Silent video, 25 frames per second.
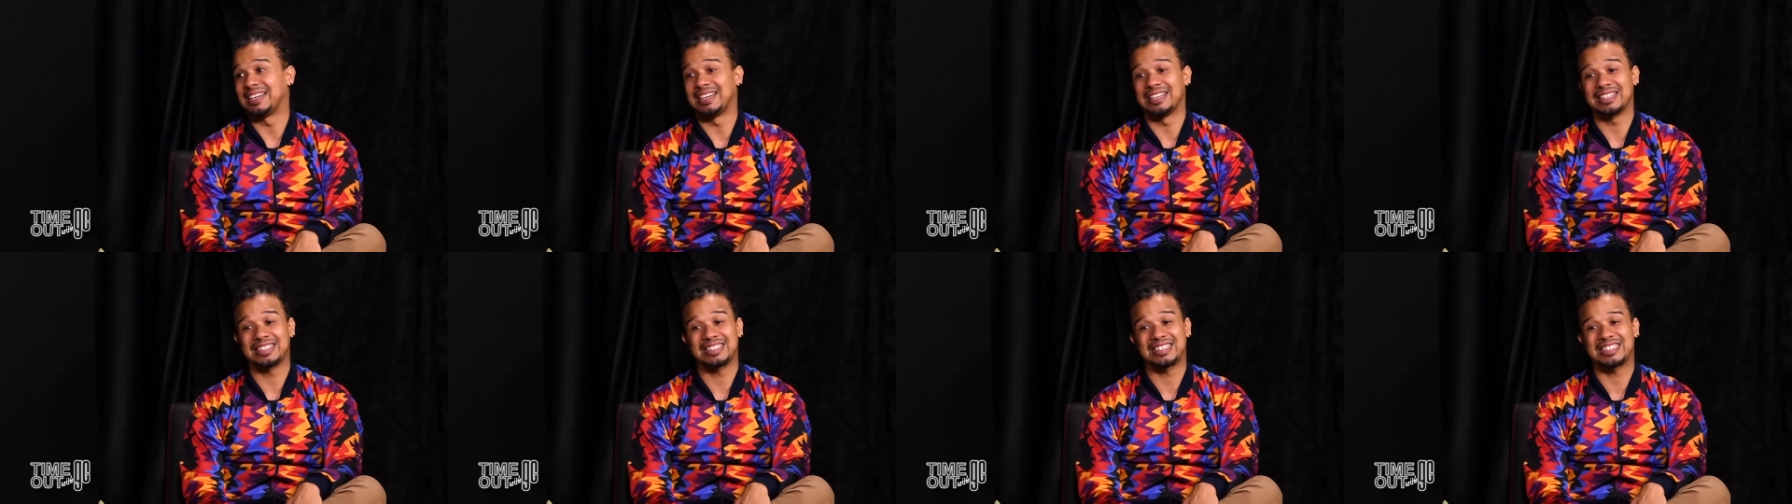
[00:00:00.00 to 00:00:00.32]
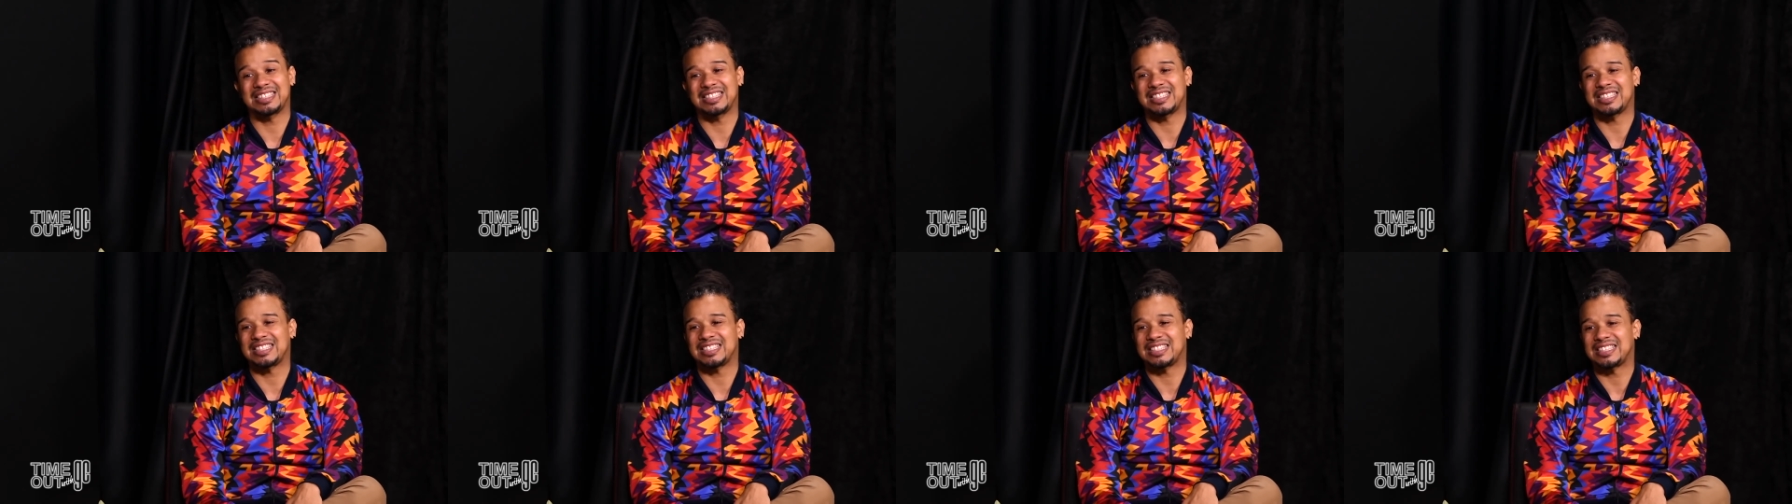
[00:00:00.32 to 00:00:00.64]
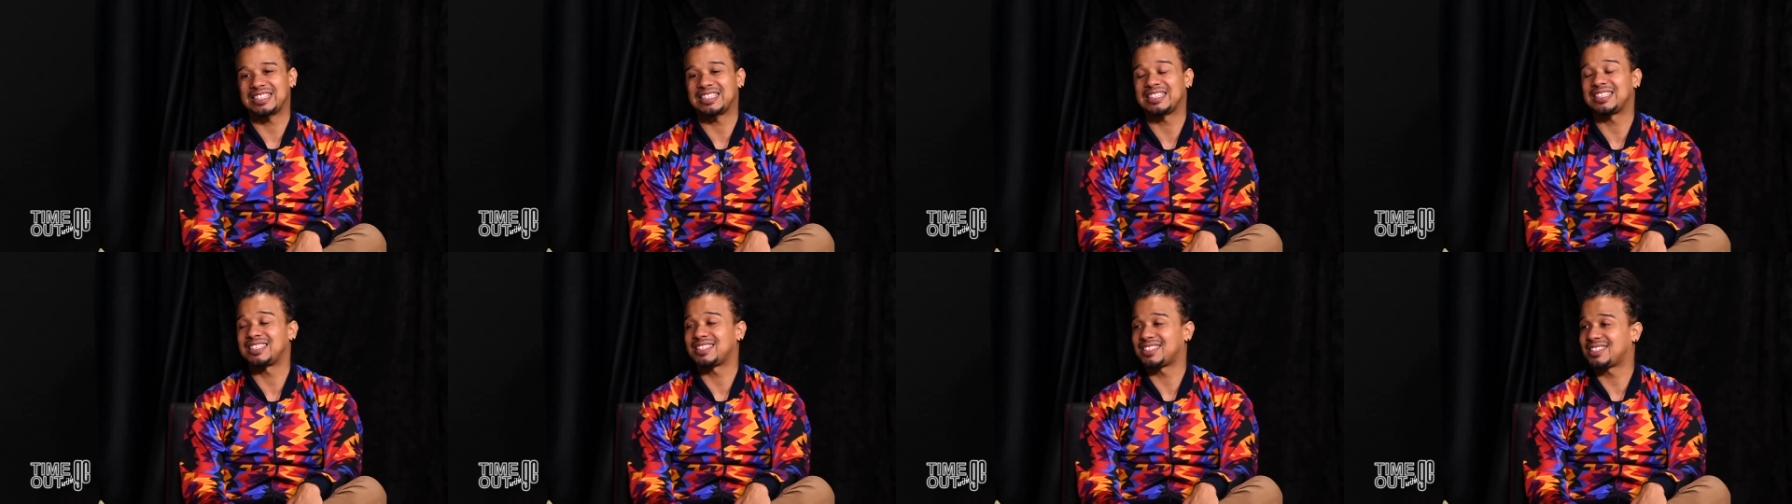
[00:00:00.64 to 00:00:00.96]

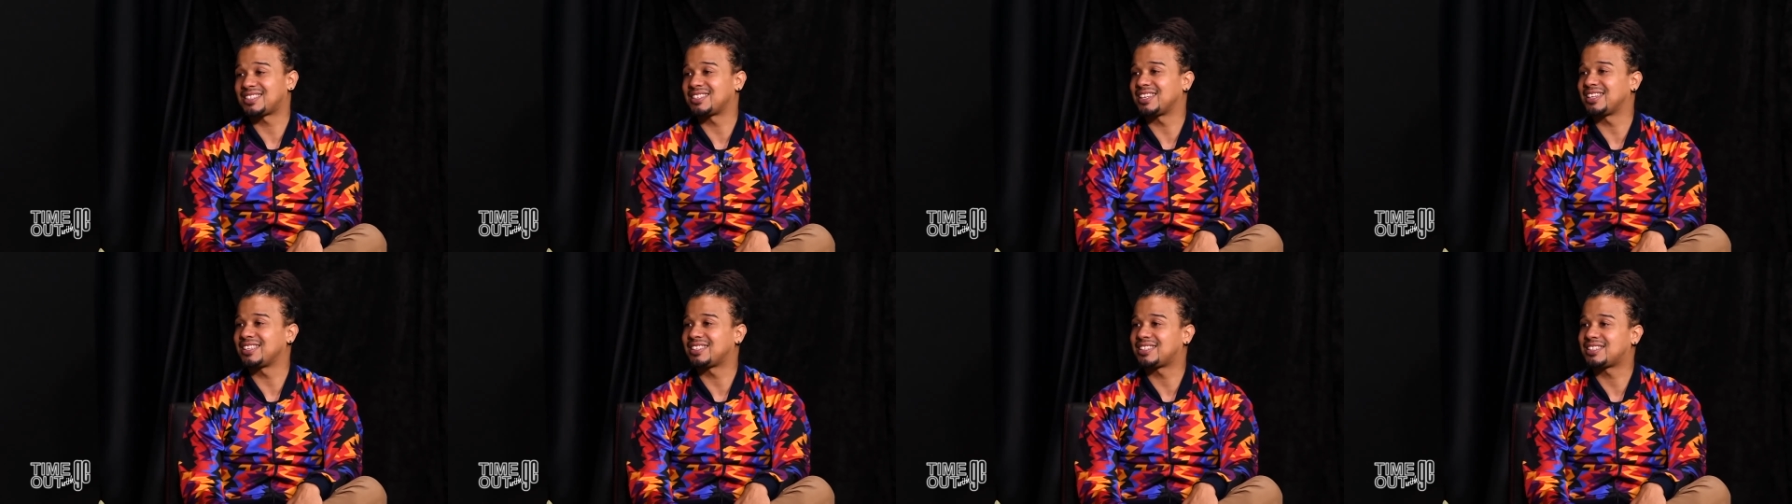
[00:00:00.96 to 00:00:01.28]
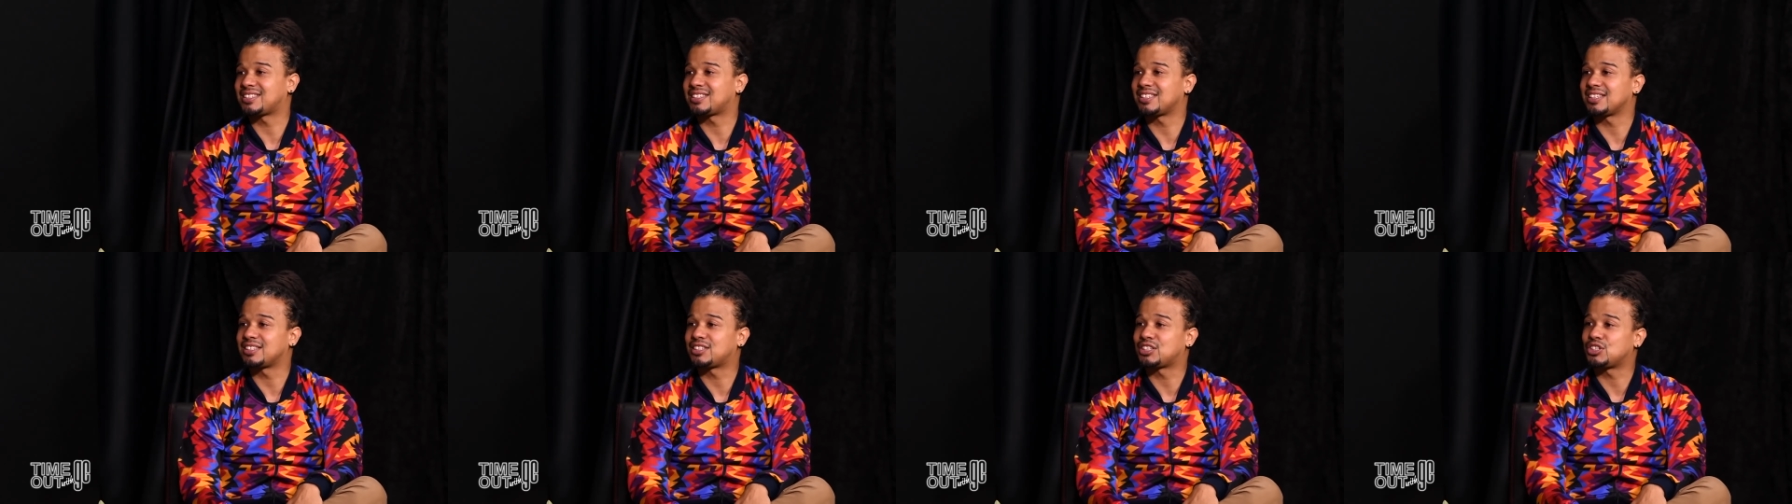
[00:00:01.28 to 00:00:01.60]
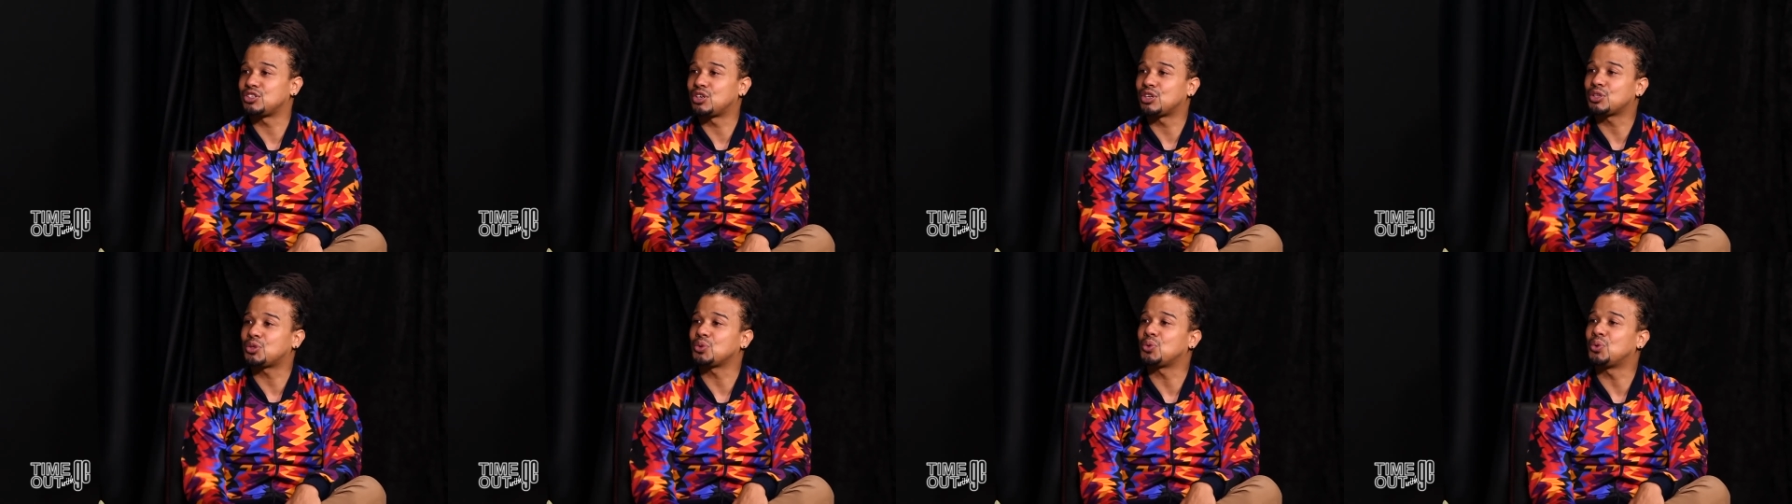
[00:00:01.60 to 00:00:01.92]
it's
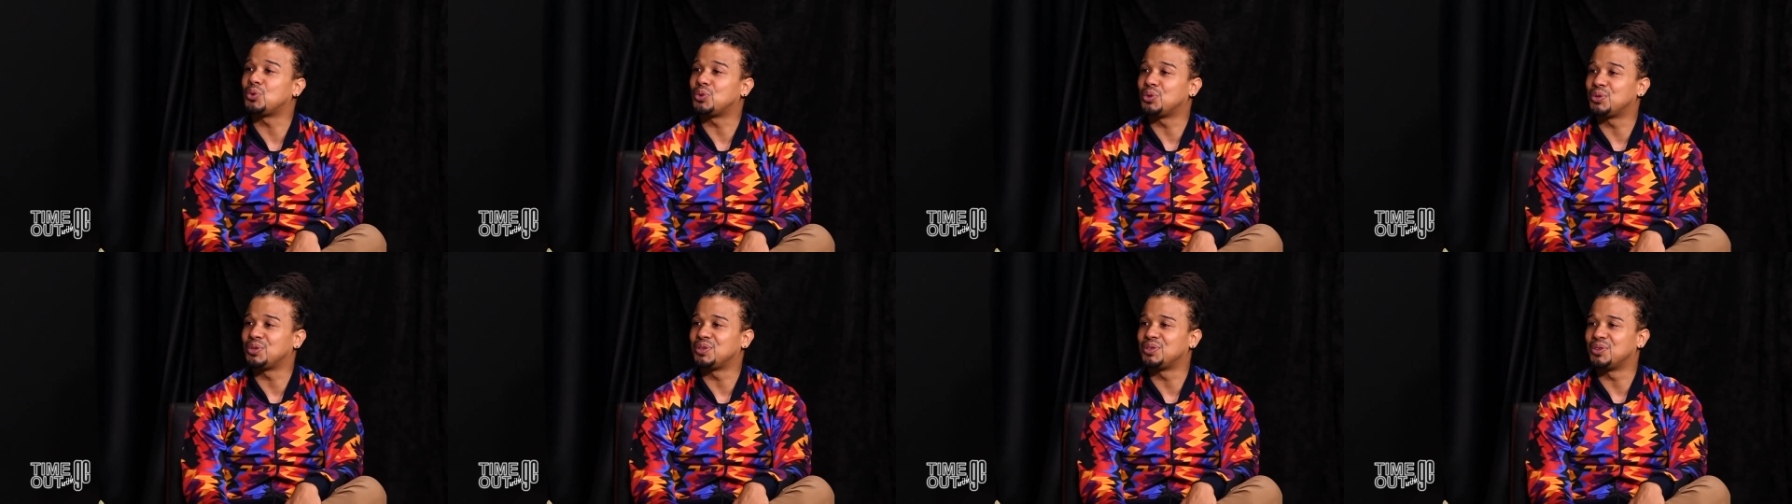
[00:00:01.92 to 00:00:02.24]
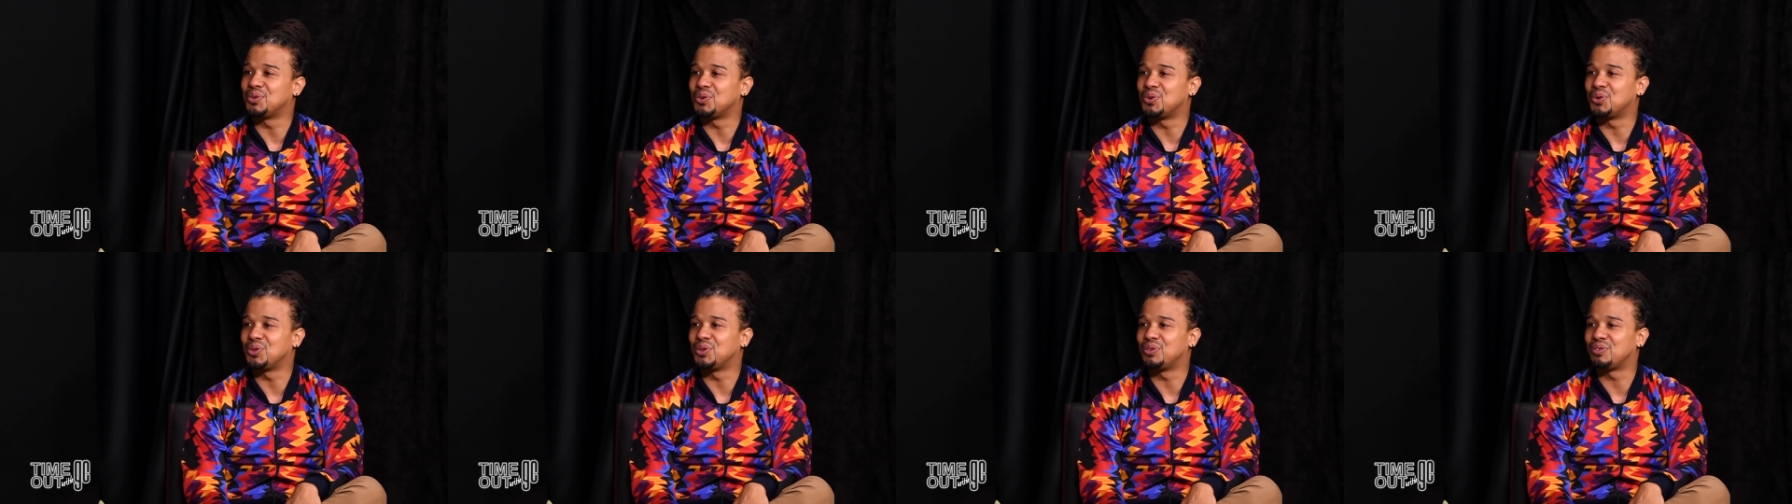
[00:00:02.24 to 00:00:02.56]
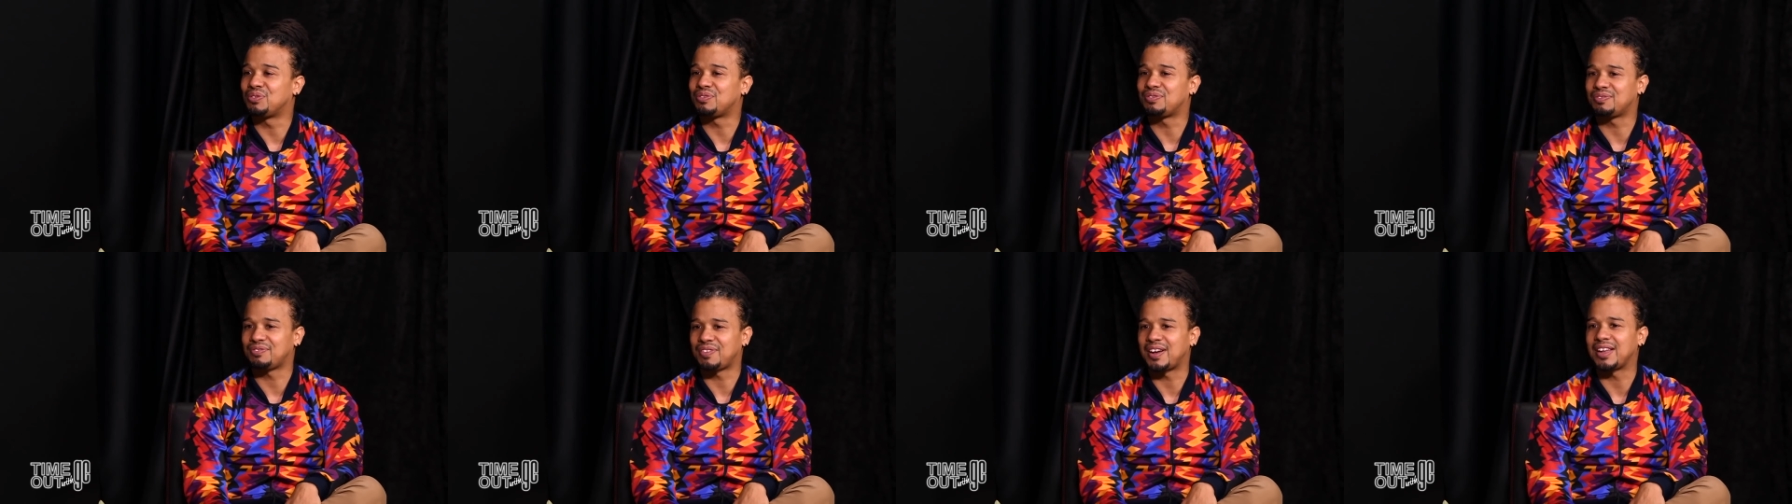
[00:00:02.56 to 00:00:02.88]
not all
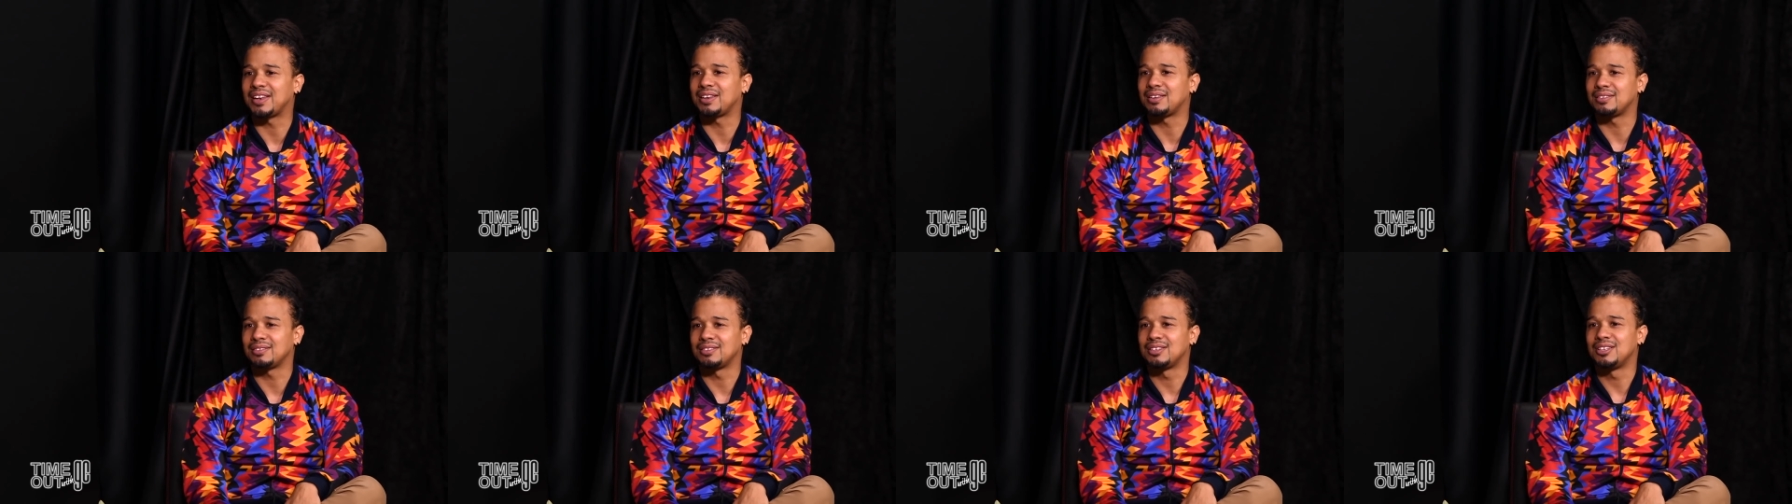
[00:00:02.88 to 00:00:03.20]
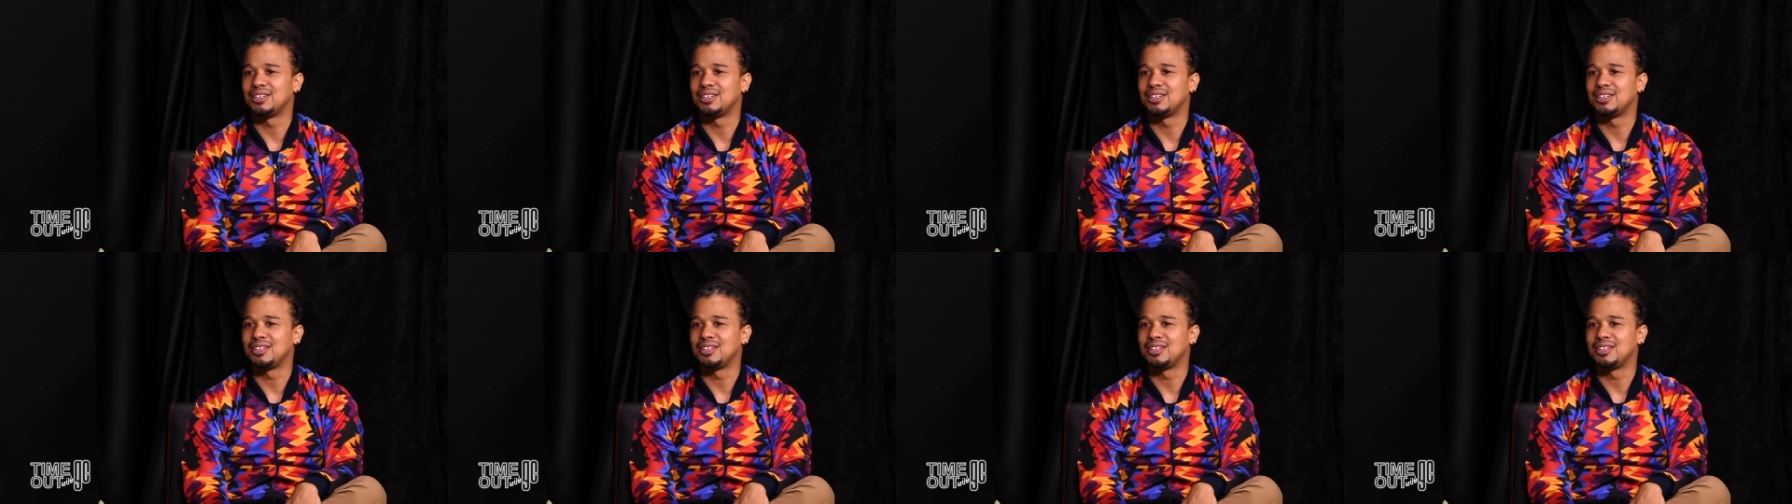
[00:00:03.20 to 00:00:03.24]
fun.